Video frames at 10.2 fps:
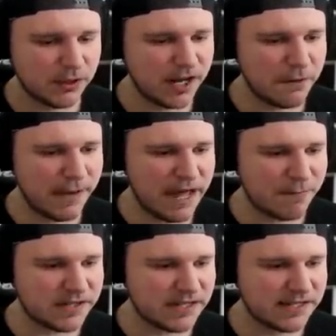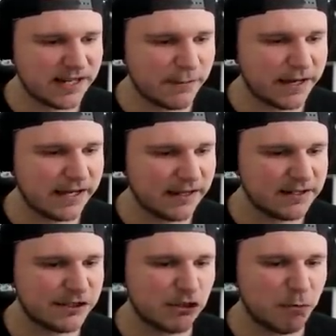What kind of map is this anyway? It
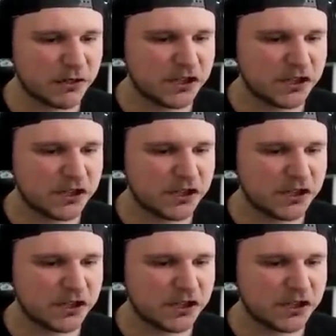looks super